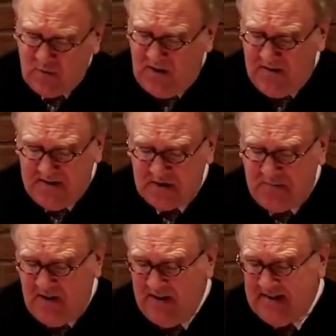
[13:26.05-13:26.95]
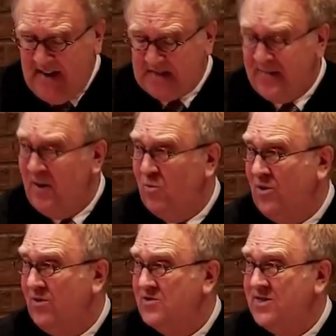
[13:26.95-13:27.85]
where the Spirit takes my
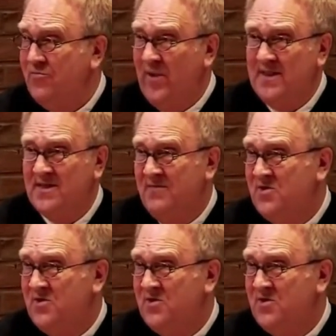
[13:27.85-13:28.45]
words and brings them